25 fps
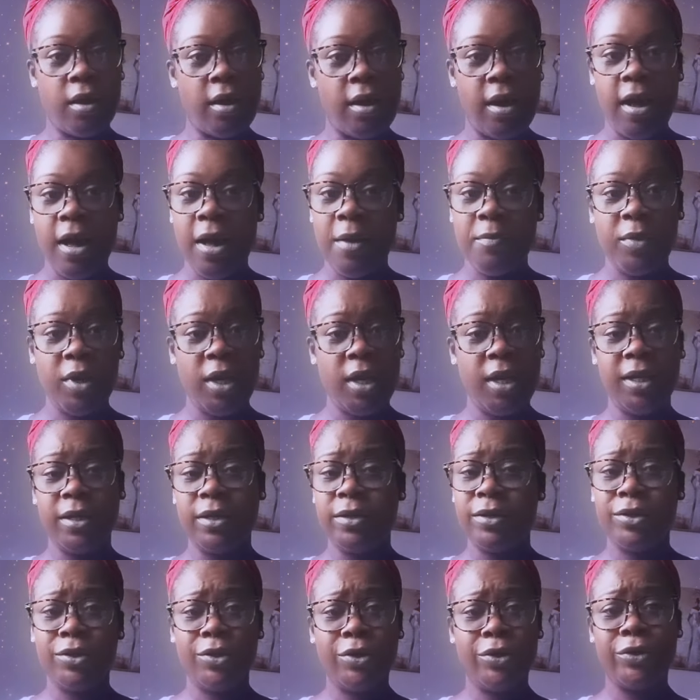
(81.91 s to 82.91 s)
I'm like
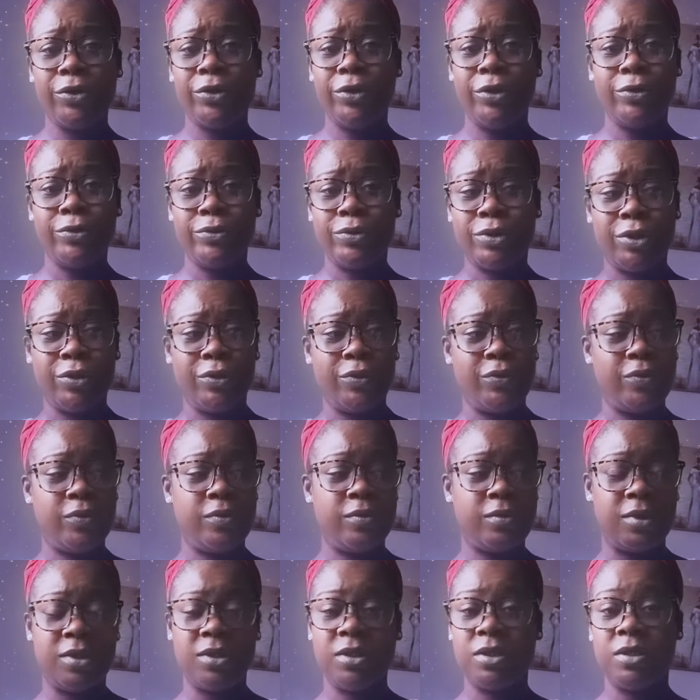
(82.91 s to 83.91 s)
your go to.
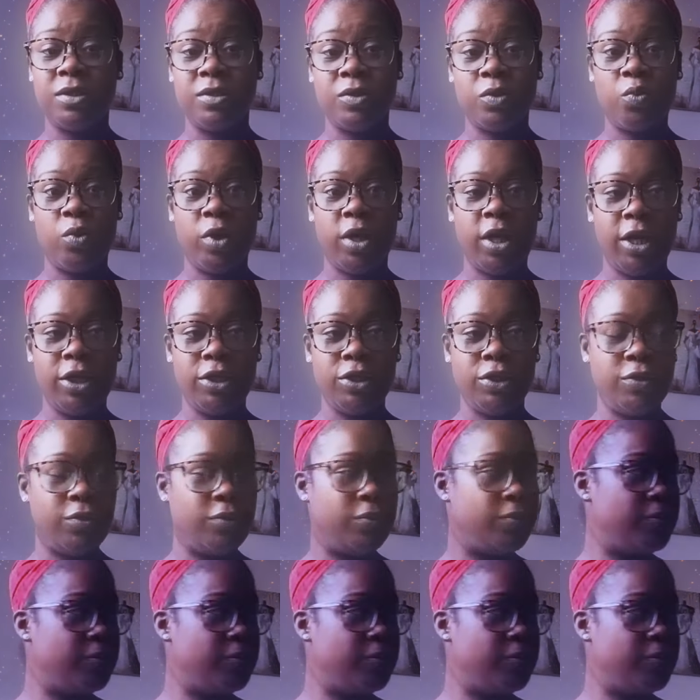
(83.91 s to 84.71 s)
This is what I do.